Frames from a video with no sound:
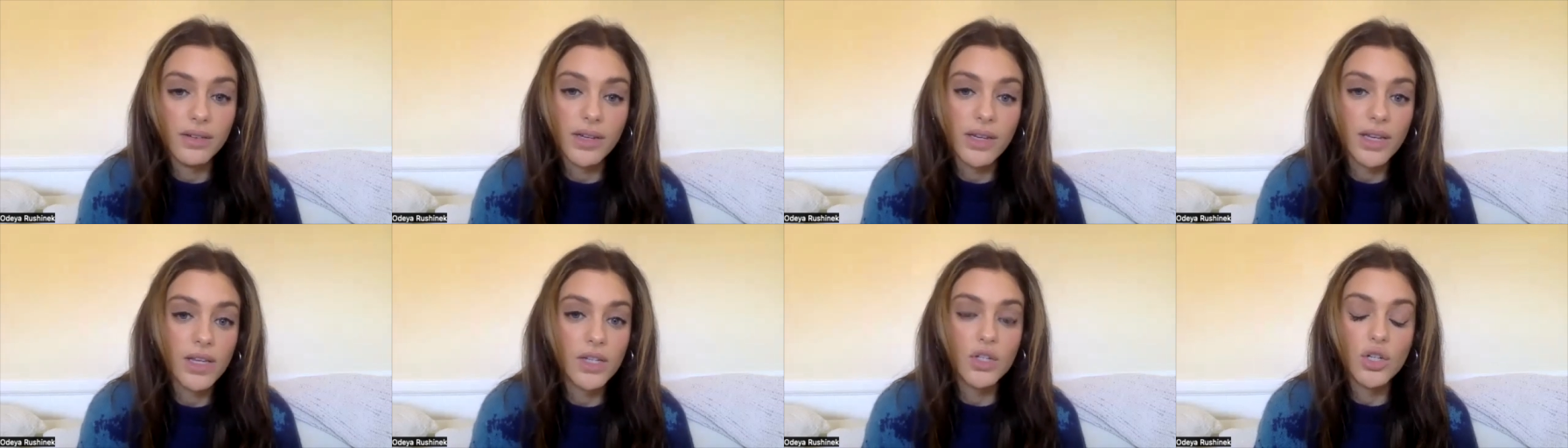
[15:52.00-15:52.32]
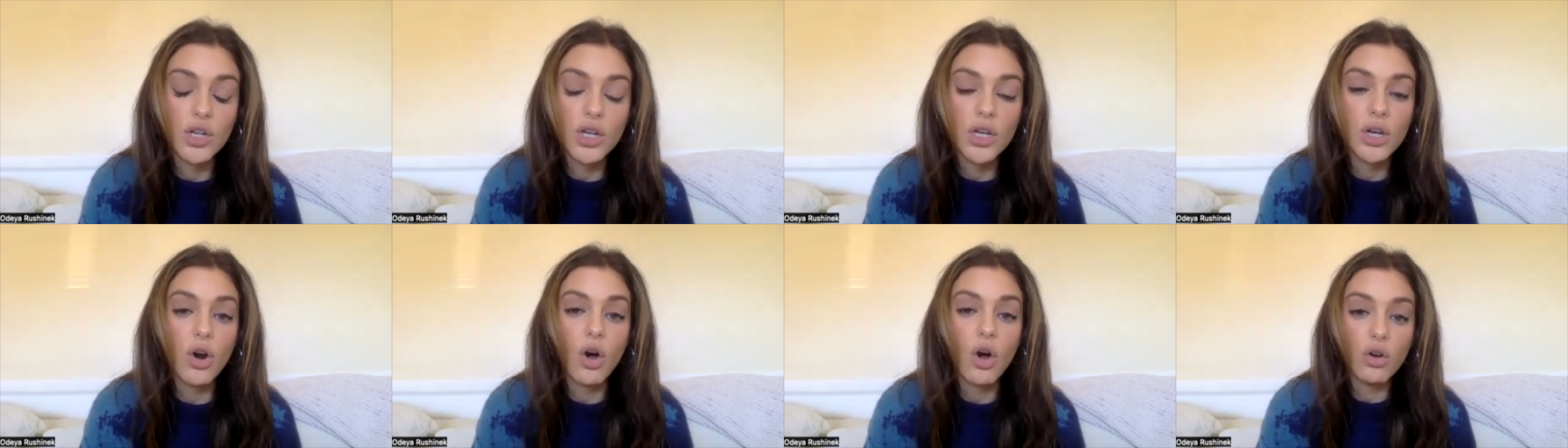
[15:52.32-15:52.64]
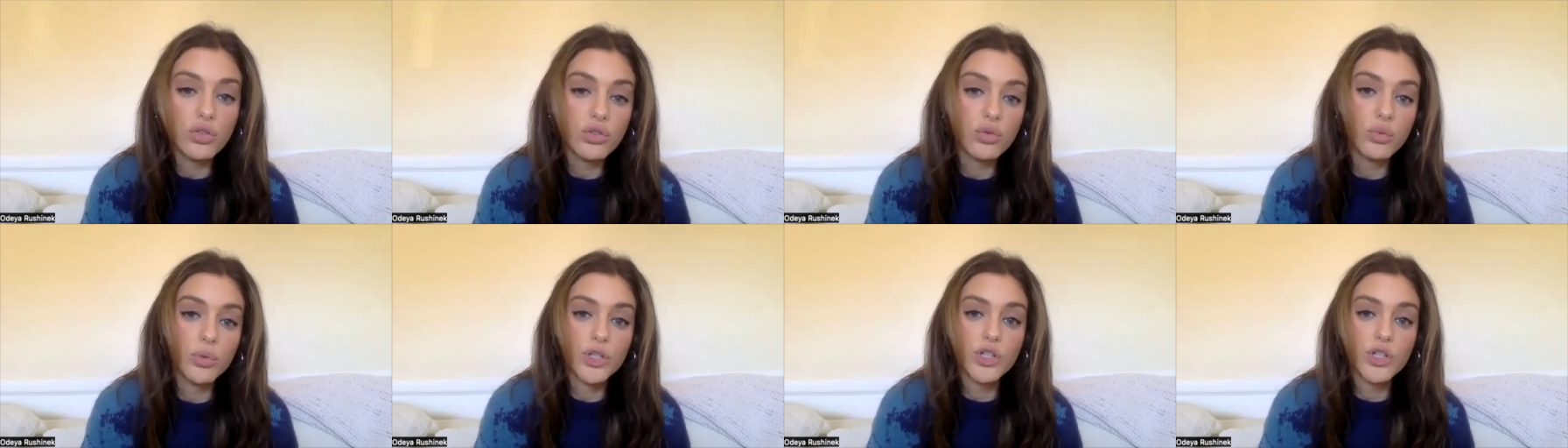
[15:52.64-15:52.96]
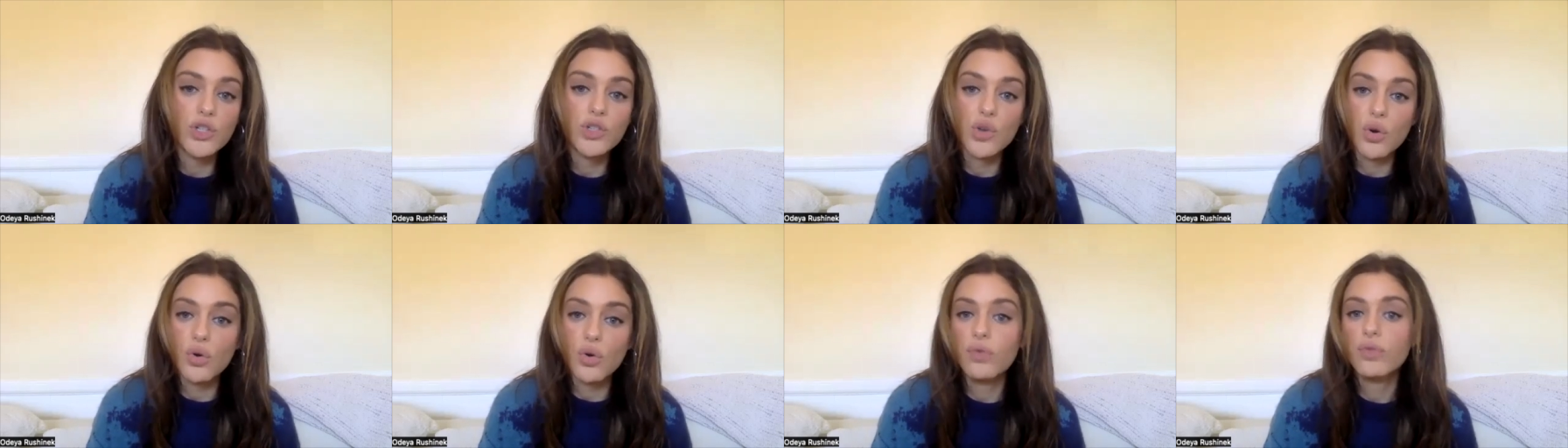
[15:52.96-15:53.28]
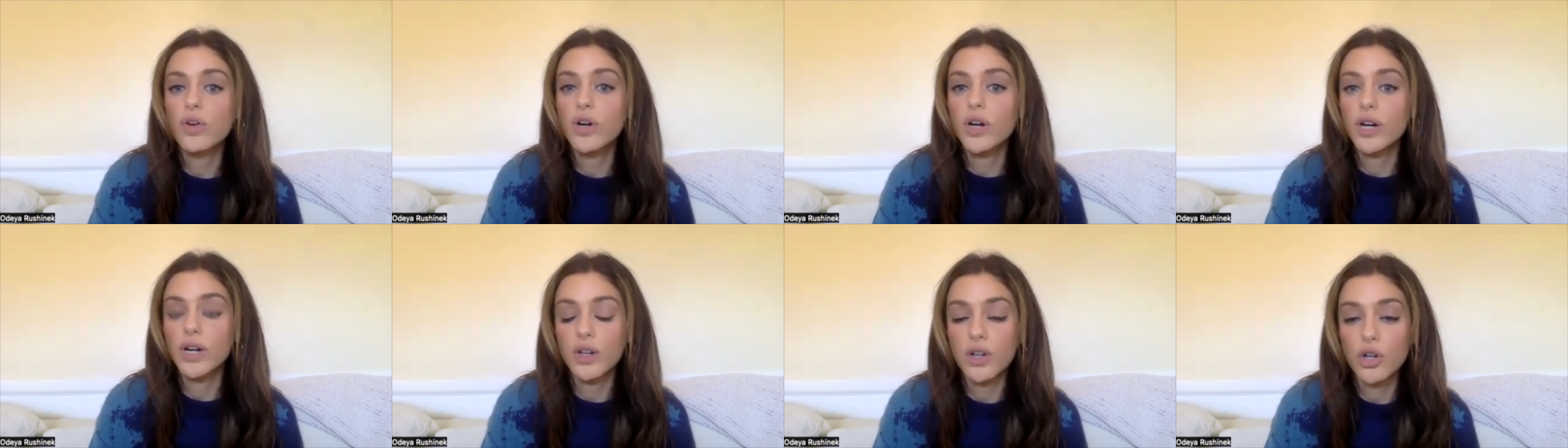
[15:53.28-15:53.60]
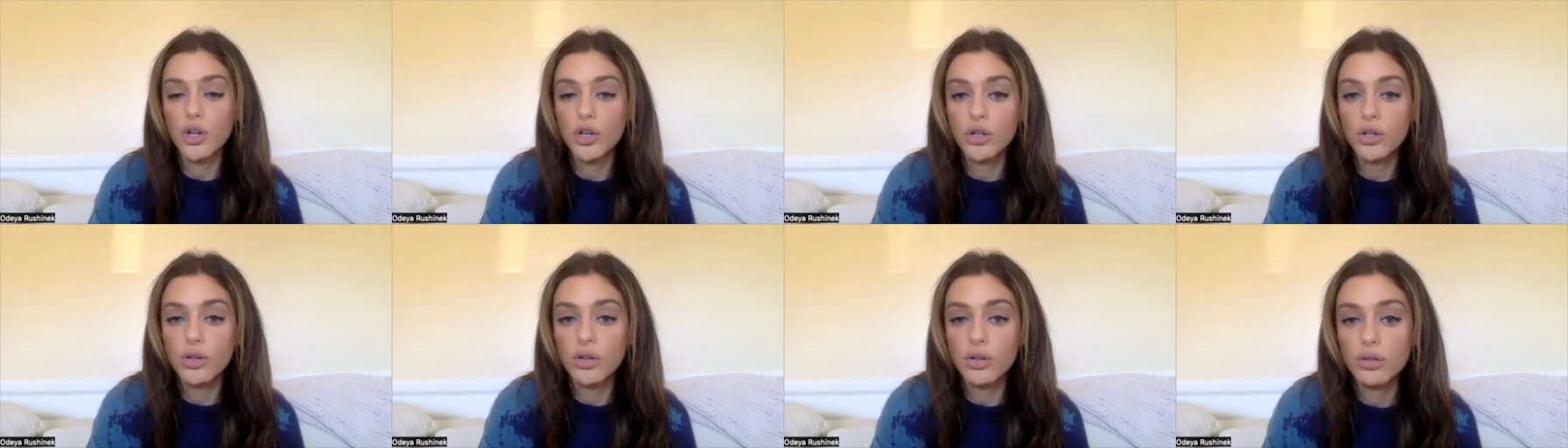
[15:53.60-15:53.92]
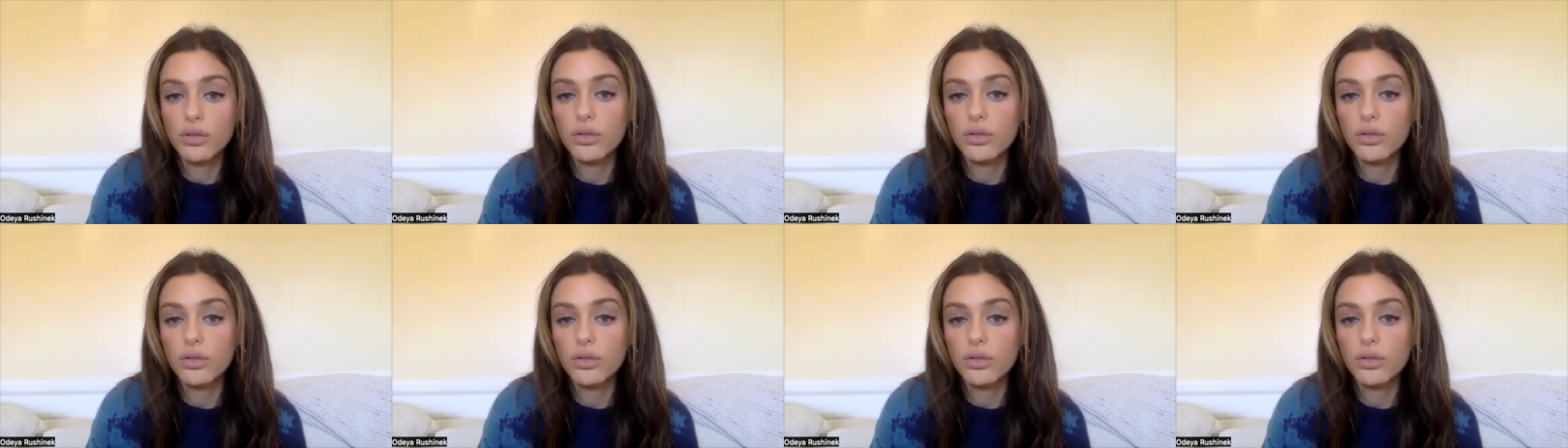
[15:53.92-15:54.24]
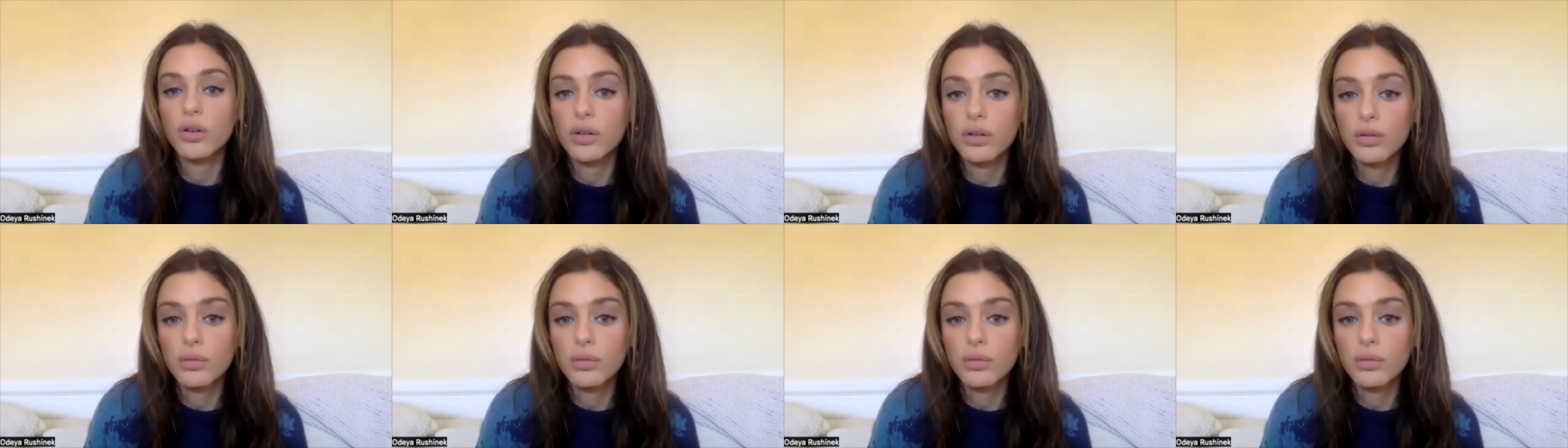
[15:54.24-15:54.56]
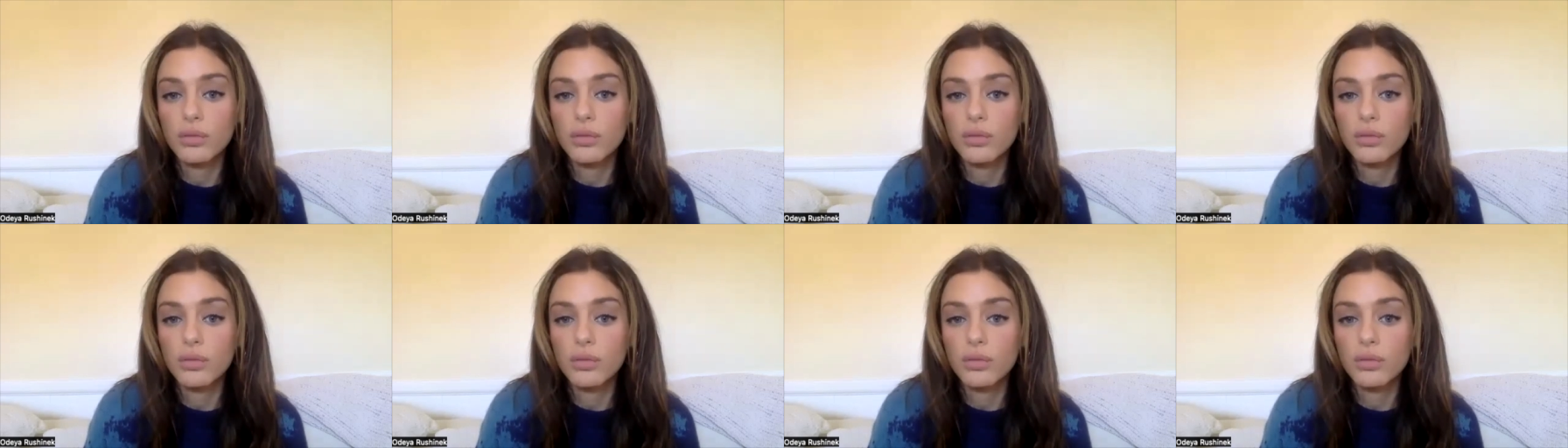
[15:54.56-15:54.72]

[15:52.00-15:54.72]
it it all switches over, and her her